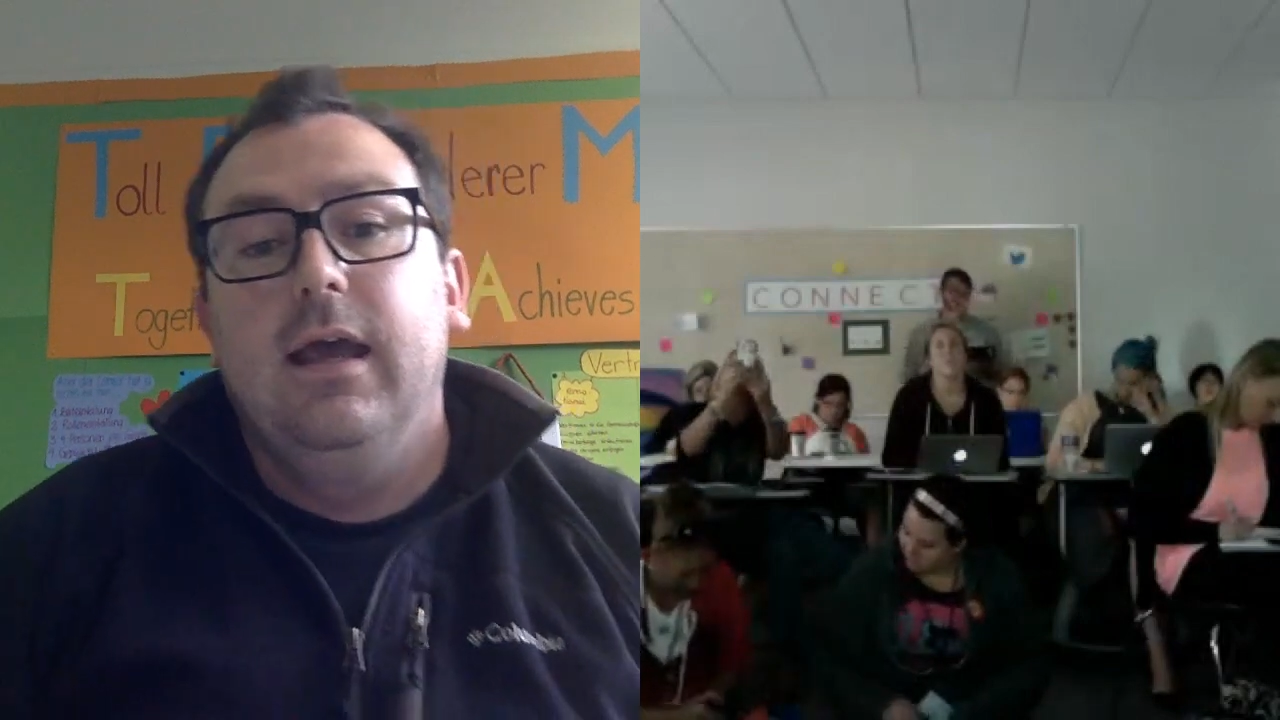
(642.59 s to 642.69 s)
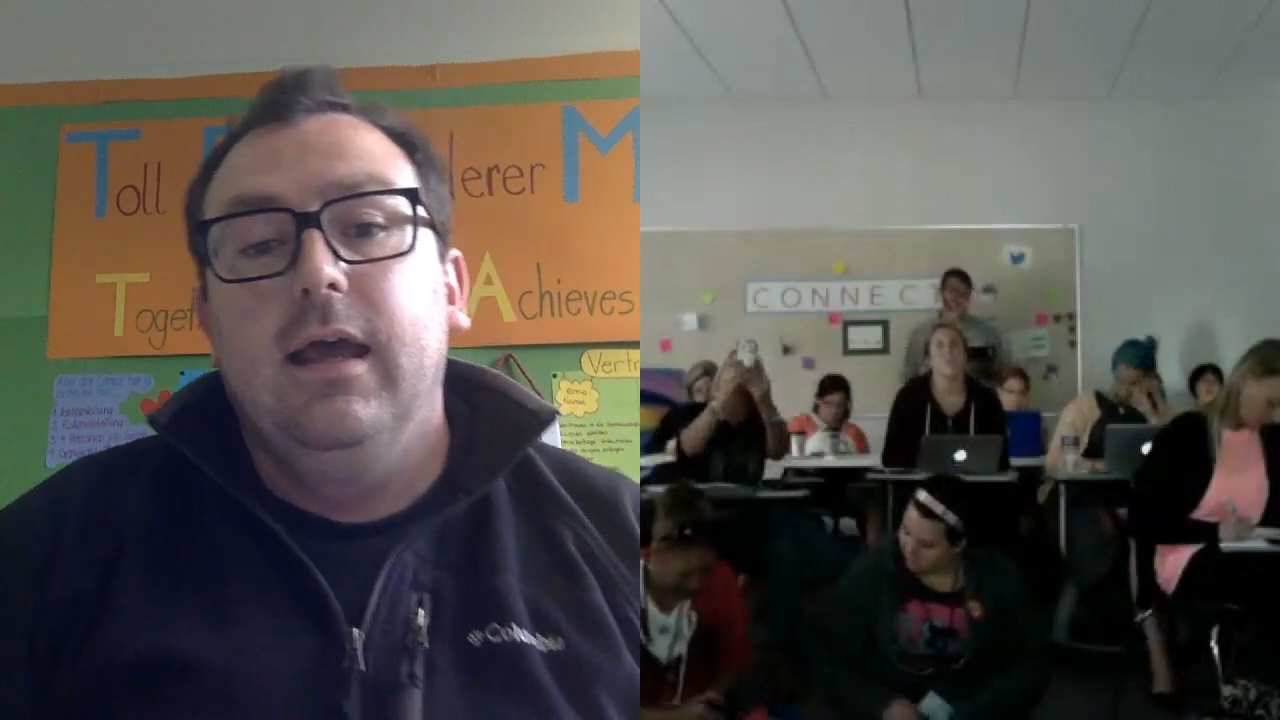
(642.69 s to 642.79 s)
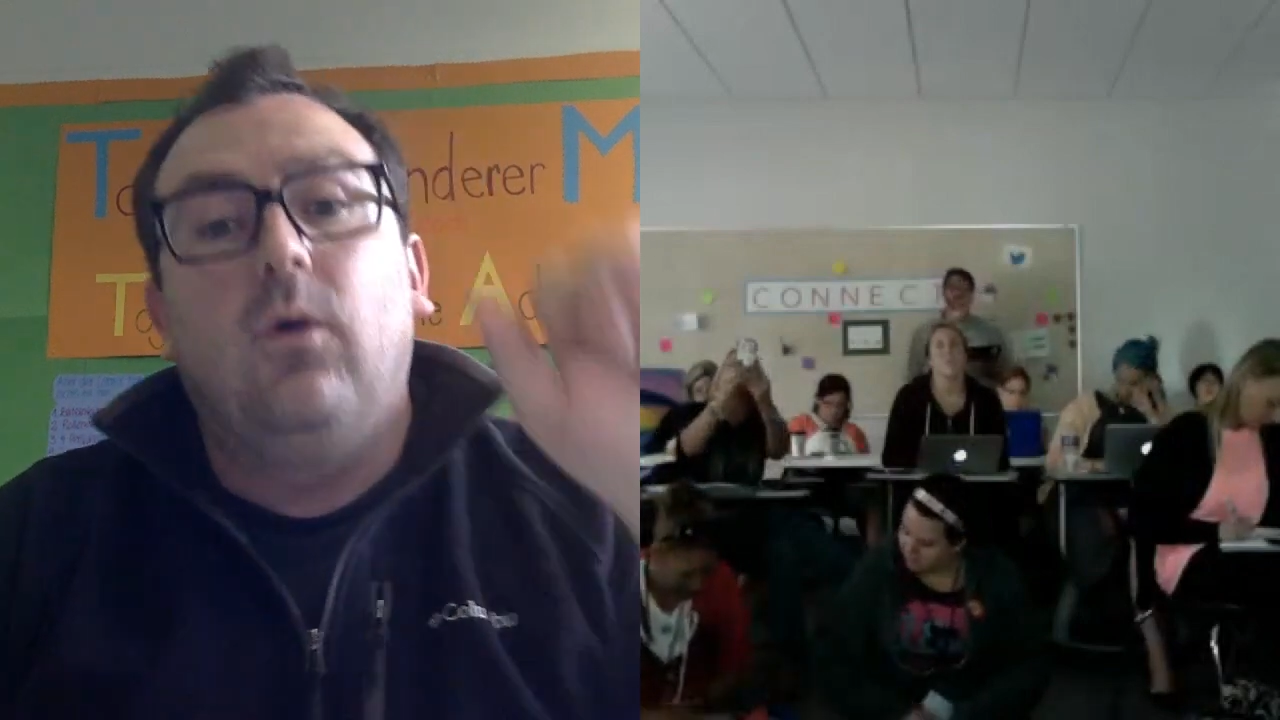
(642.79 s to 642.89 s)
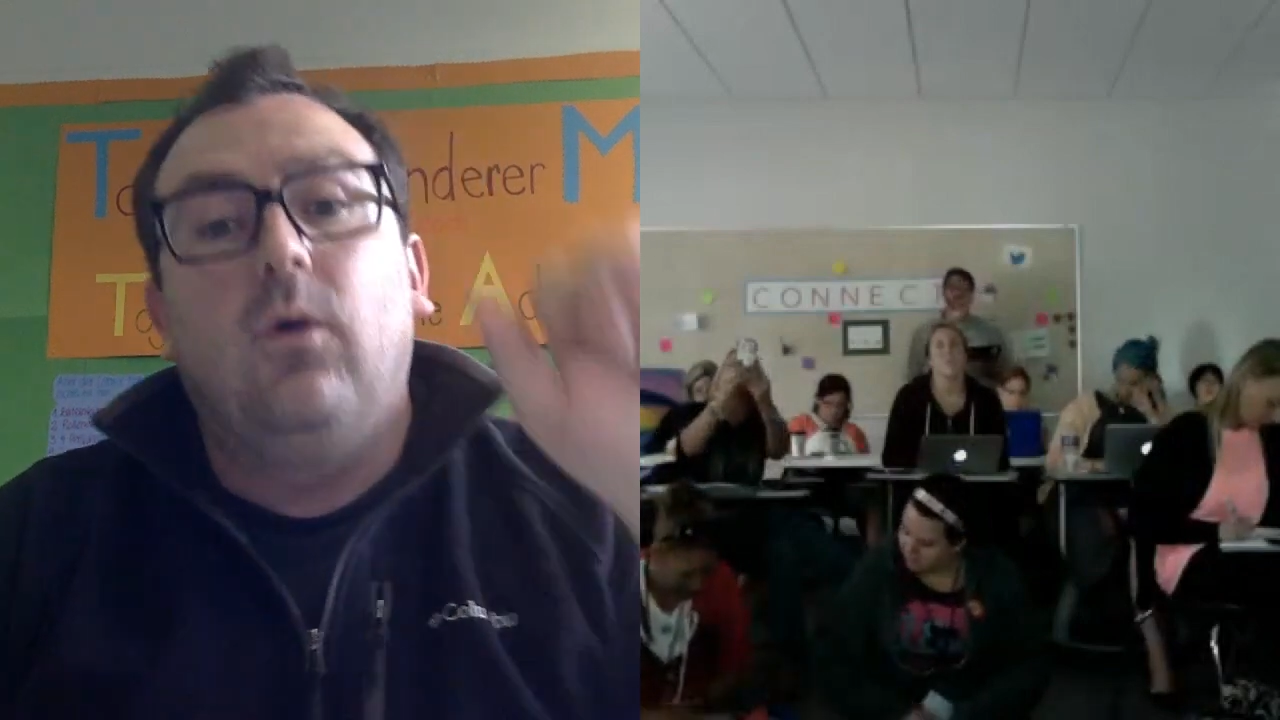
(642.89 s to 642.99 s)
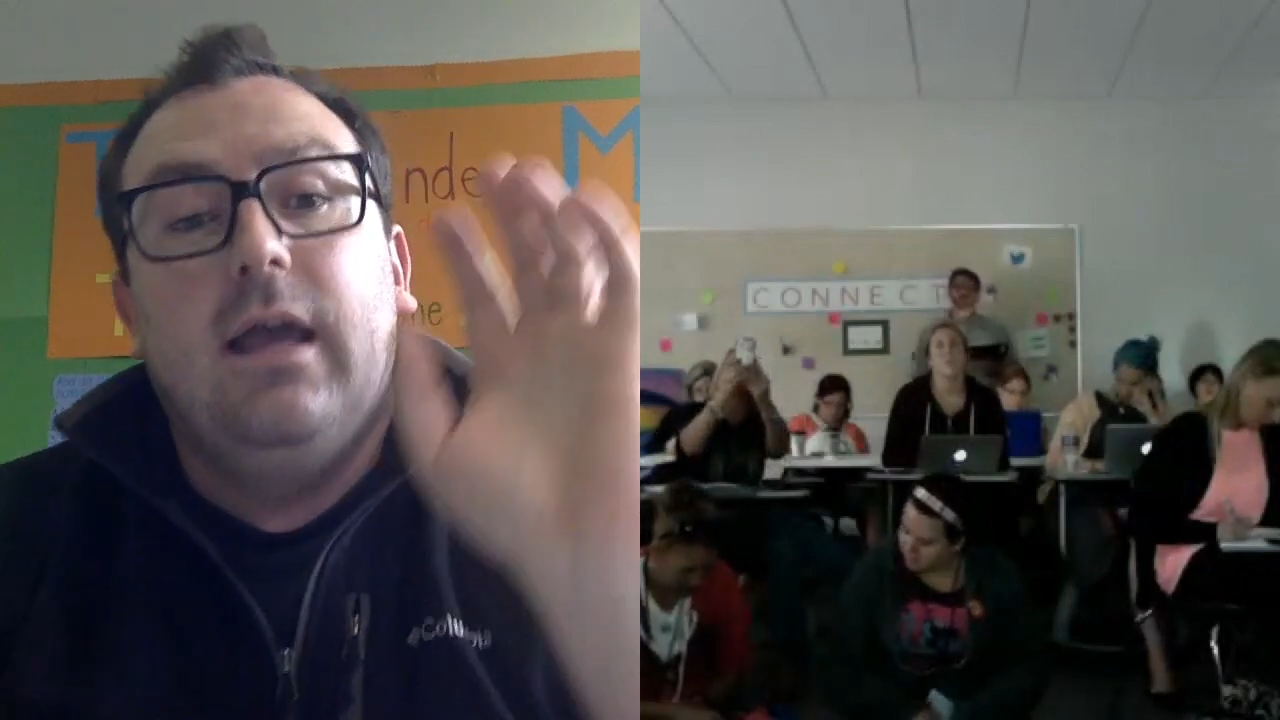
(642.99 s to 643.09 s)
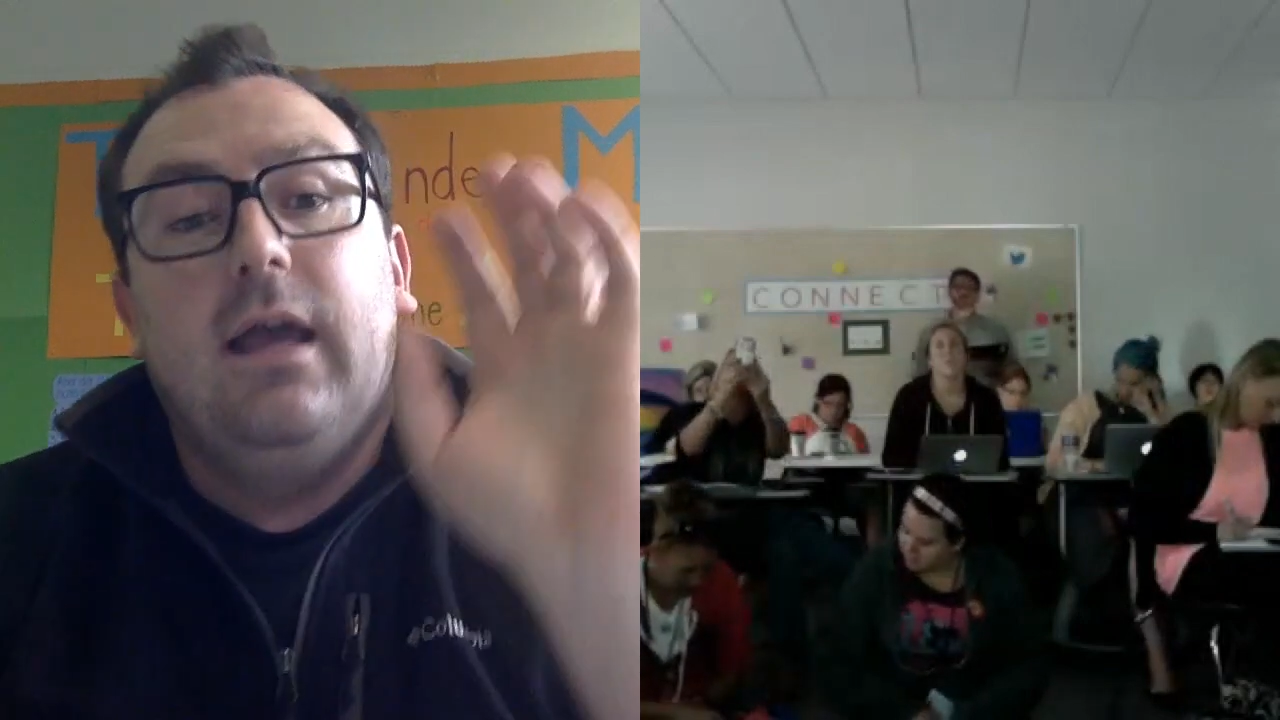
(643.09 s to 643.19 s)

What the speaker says: Now,